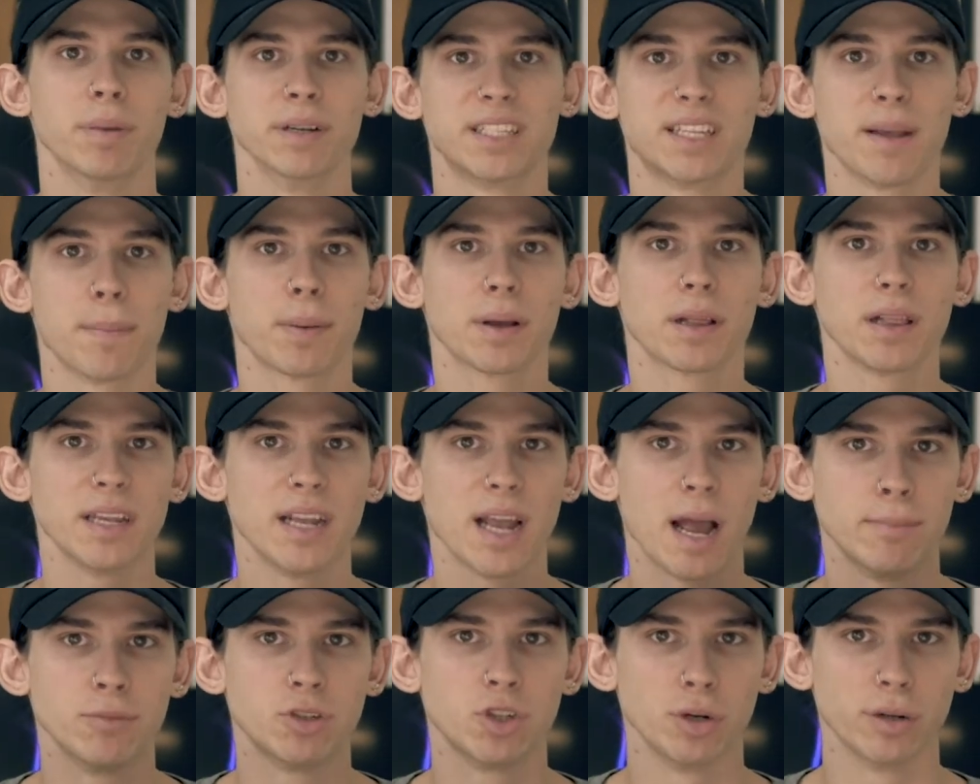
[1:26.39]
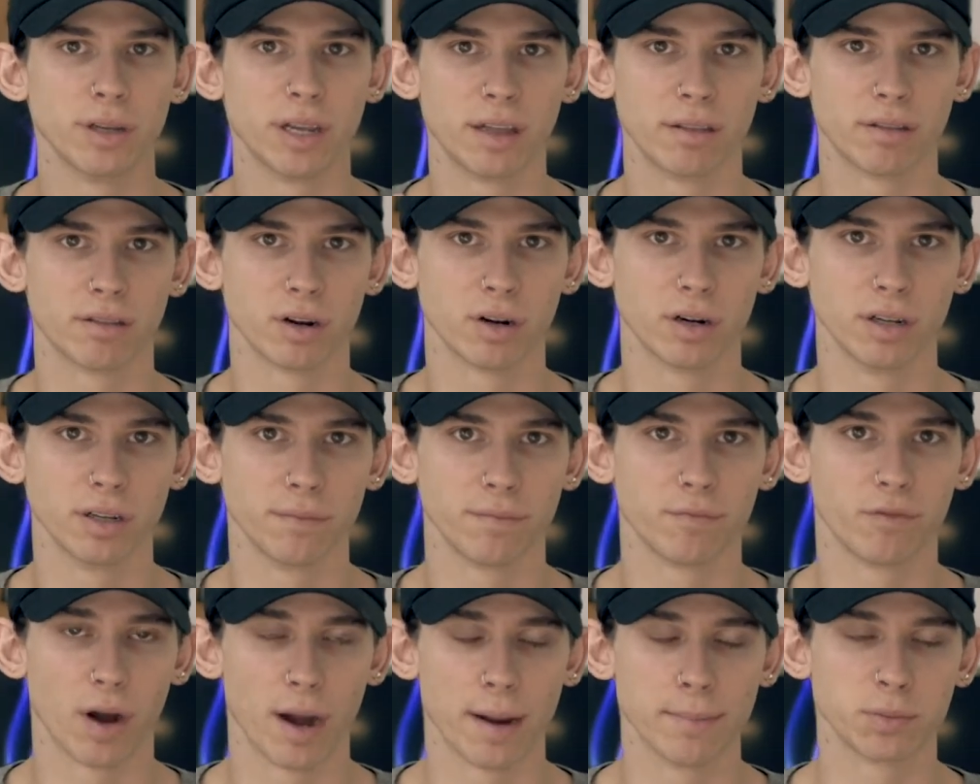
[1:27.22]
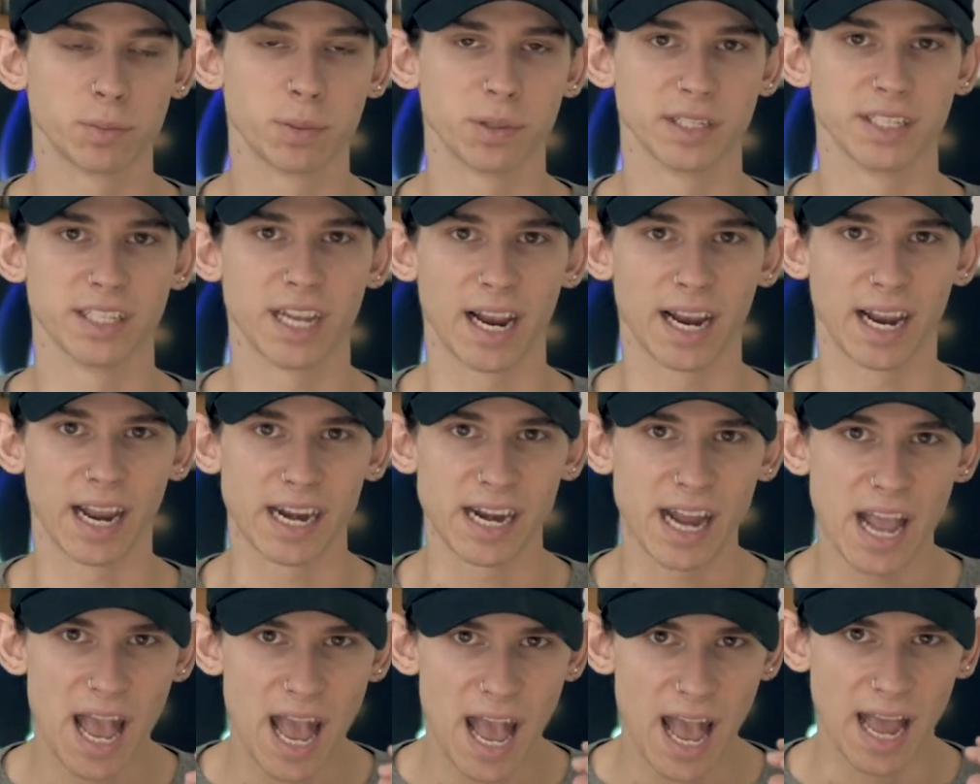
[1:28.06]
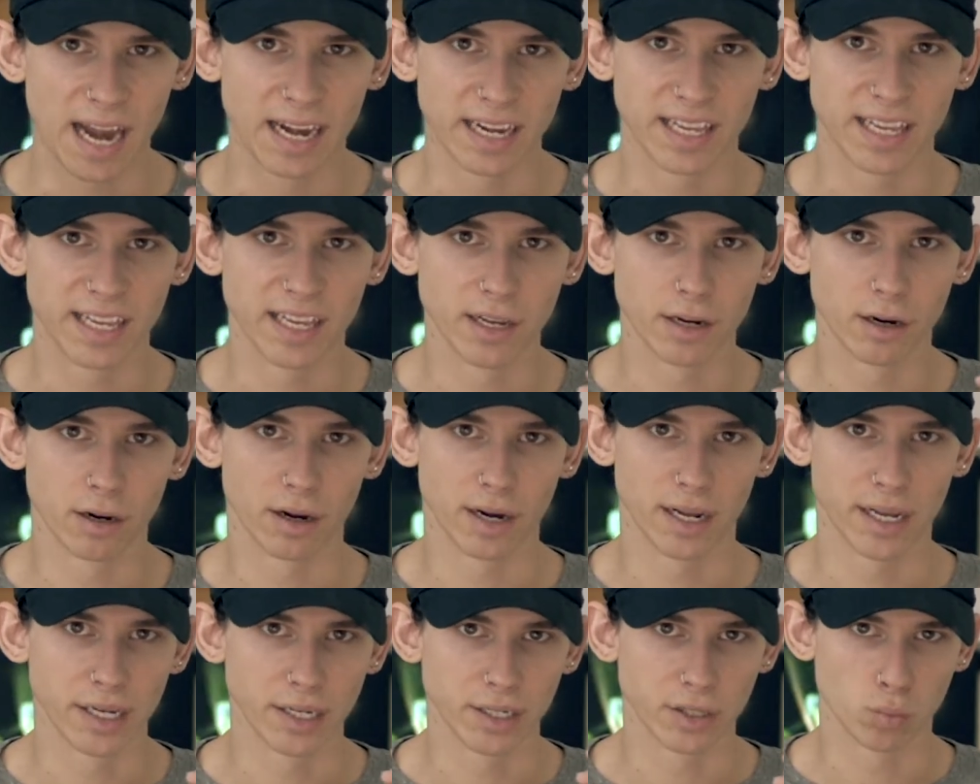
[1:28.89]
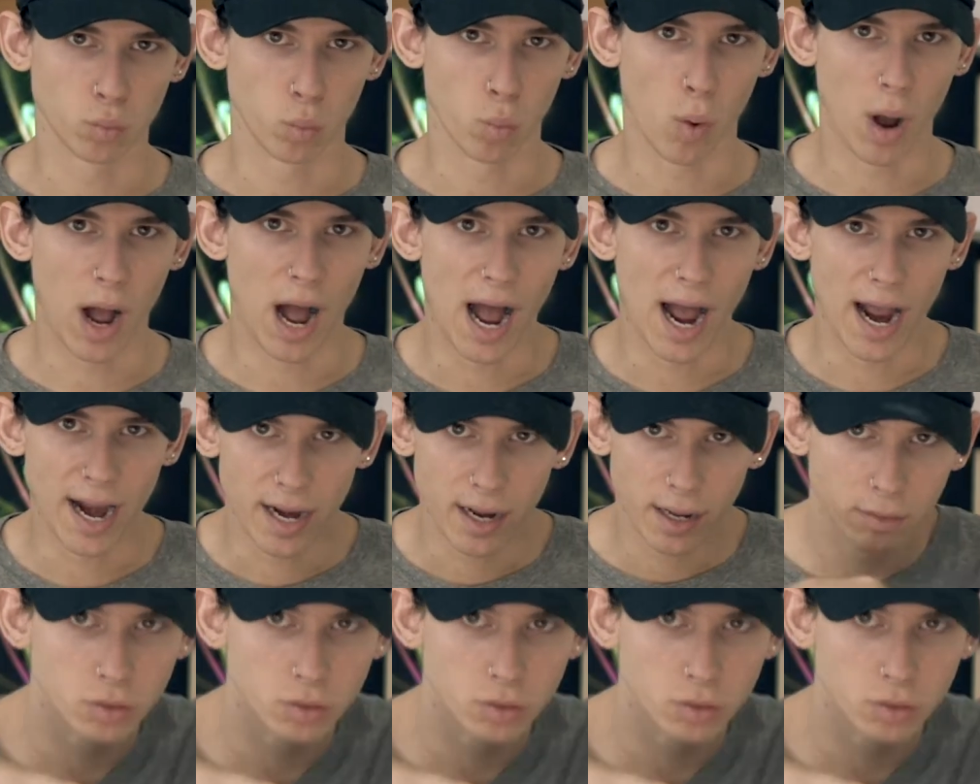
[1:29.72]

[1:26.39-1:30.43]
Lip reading: But typically I'm shooting in 30 frames per second, and here is why.